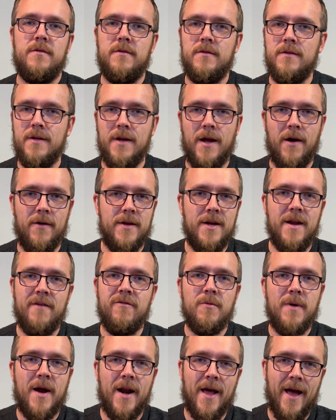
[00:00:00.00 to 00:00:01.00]
you know, you
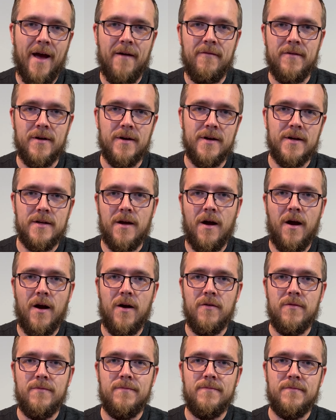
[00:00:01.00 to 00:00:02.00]
never want to have your
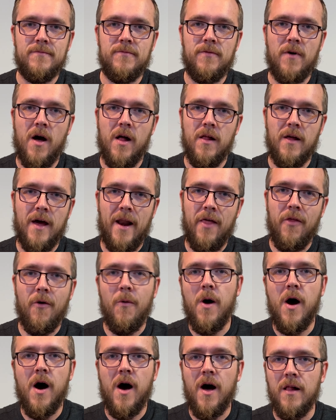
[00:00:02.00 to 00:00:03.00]
guitar fall out of the
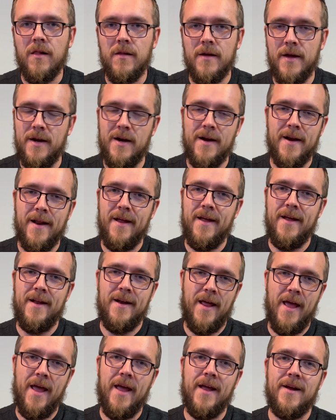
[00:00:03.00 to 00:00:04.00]
wall, and
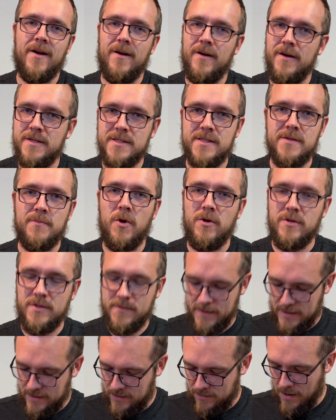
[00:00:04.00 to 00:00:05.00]
an anchor is supposed
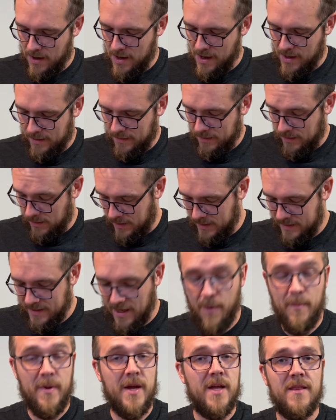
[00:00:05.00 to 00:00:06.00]
to be strong. You can
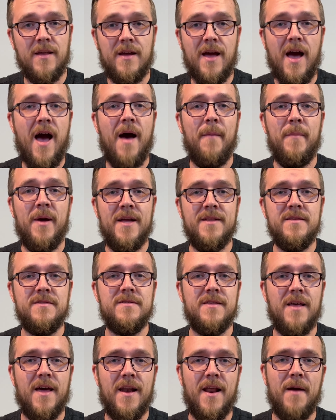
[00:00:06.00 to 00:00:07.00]
tell me in the comments
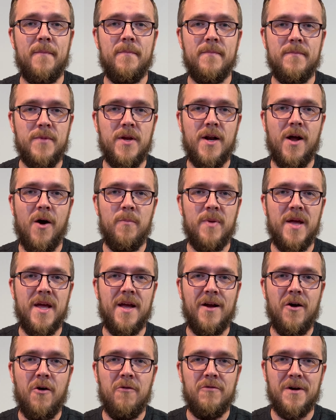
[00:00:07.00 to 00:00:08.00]
that I'm, you know,
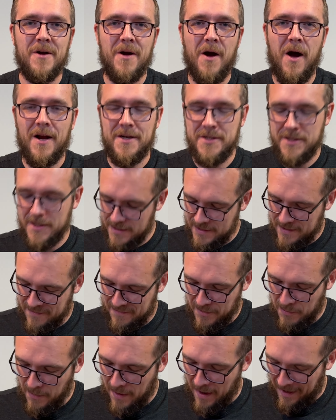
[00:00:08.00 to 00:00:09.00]
being overcautious
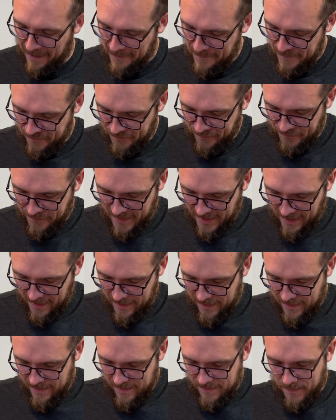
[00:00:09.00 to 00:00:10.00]
if you want,
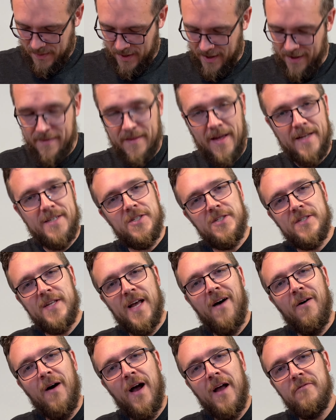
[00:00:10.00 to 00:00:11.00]
but that's just
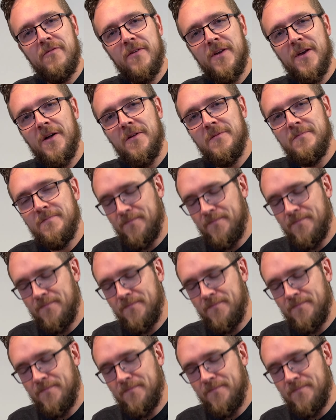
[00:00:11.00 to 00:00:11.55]
how I feel.